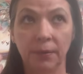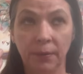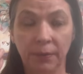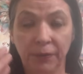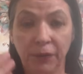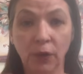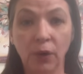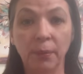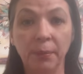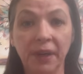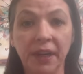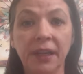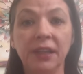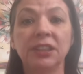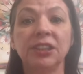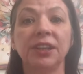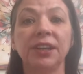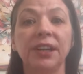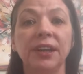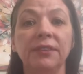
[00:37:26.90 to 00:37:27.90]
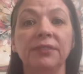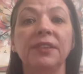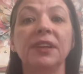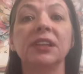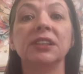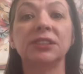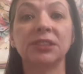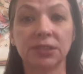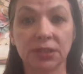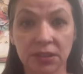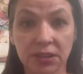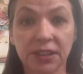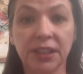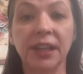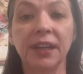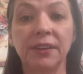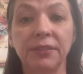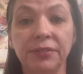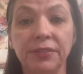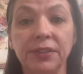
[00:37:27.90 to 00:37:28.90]
for me to give this
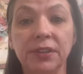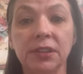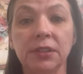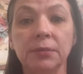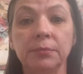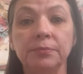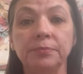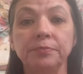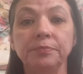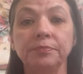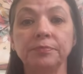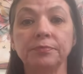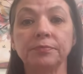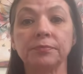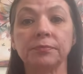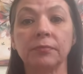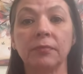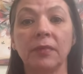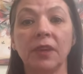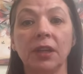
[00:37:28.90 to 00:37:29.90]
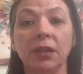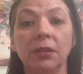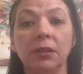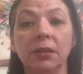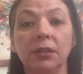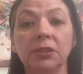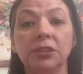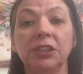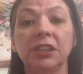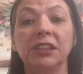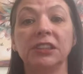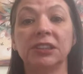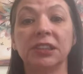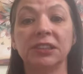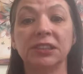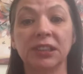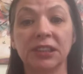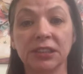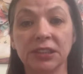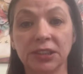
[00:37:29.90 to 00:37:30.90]
gift.
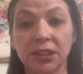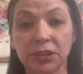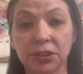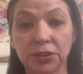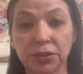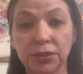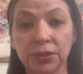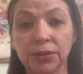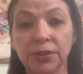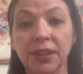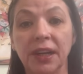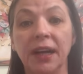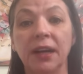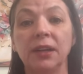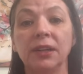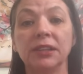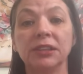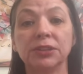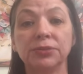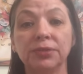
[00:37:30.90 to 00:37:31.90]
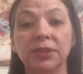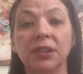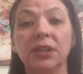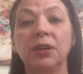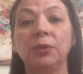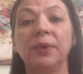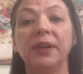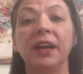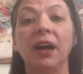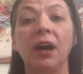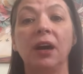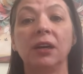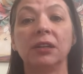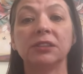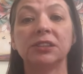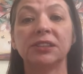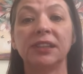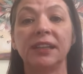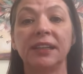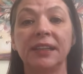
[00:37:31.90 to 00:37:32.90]
Jesus is the truth. Hell is real. We all
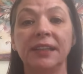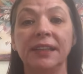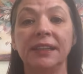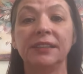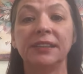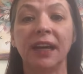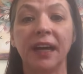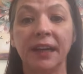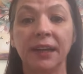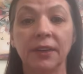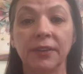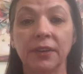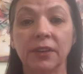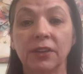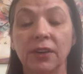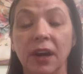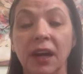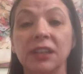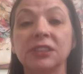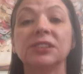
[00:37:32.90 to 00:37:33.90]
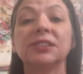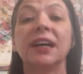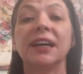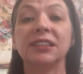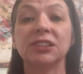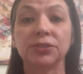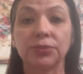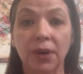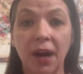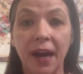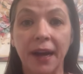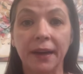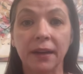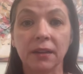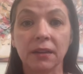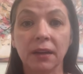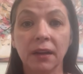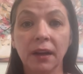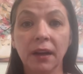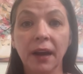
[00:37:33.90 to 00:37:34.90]
sin. He died on the cross. That's right.
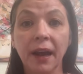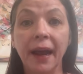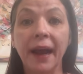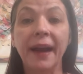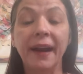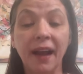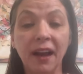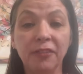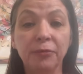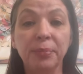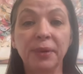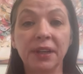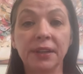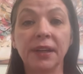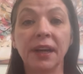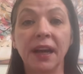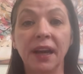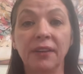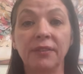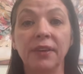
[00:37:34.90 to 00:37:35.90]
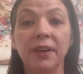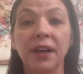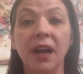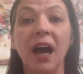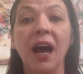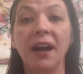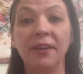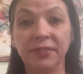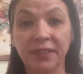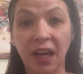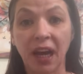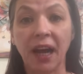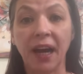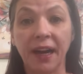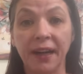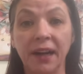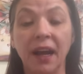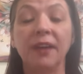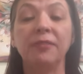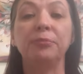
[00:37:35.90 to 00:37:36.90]
And I've been to heaven. I've
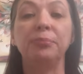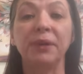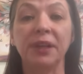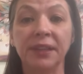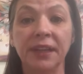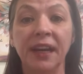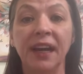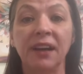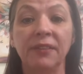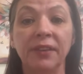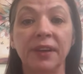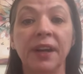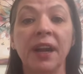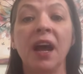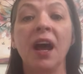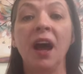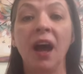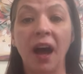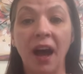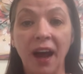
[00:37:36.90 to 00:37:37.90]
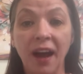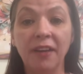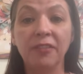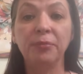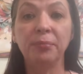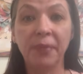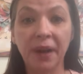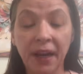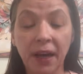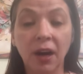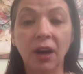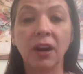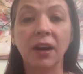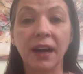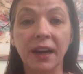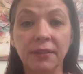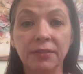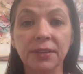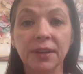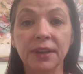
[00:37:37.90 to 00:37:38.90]
died. I've been to heaven. I've met our
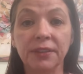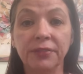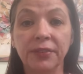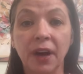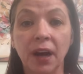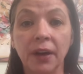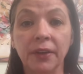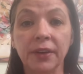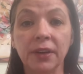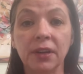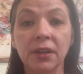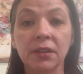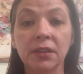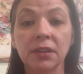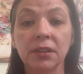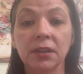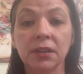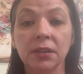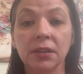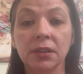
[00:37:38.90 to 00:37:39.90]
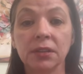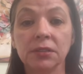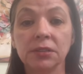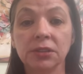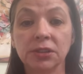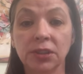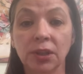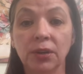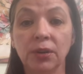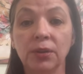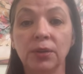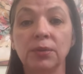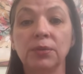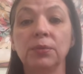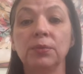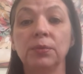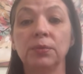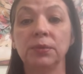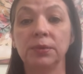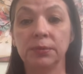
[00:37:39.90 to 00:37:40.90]
Heavenly Father.
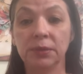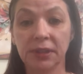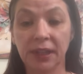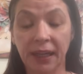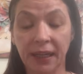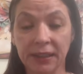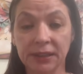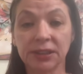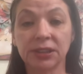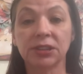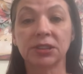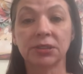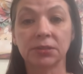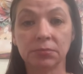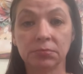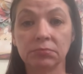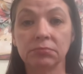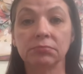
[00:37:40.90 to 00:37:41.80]
So, yes.